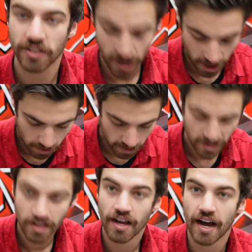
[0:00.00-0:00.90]
the hole.
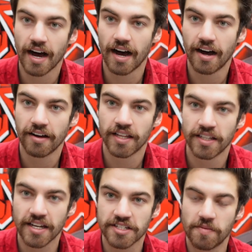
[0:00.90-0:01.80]

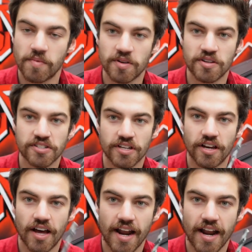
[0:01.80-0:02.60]
Next up we use an